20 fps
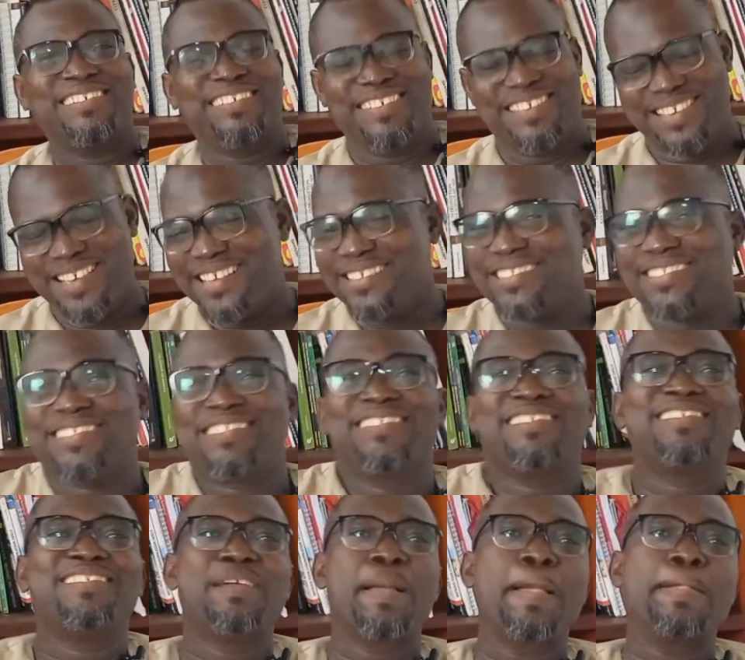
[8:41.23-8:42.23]
Yes,
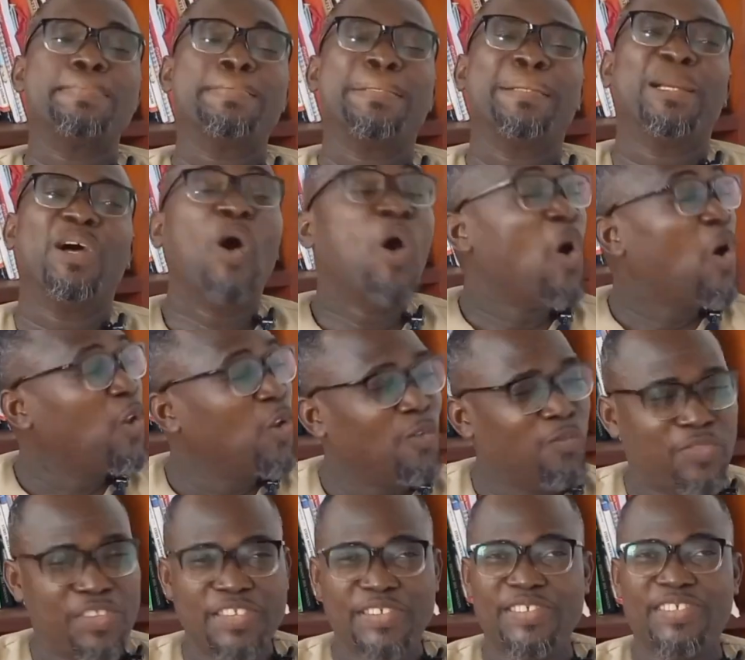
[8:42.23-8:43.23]
all
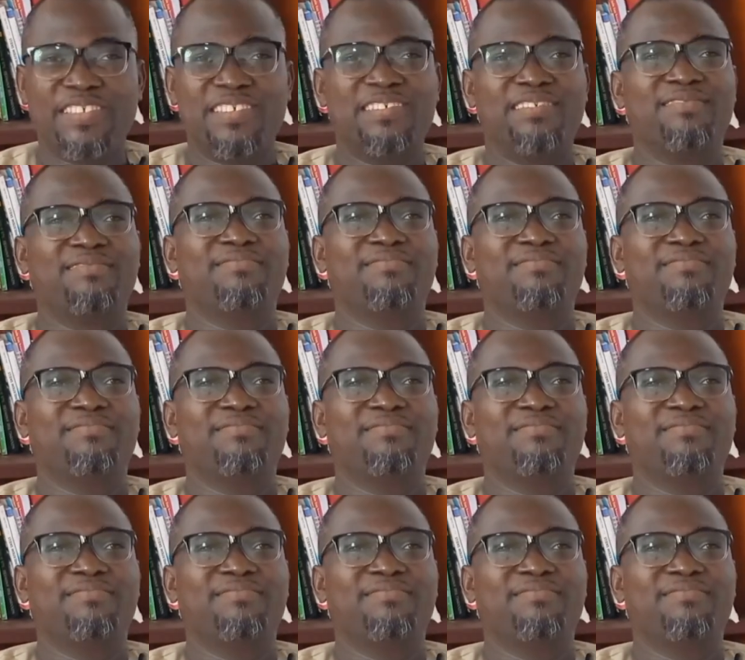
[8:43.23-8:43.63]
of these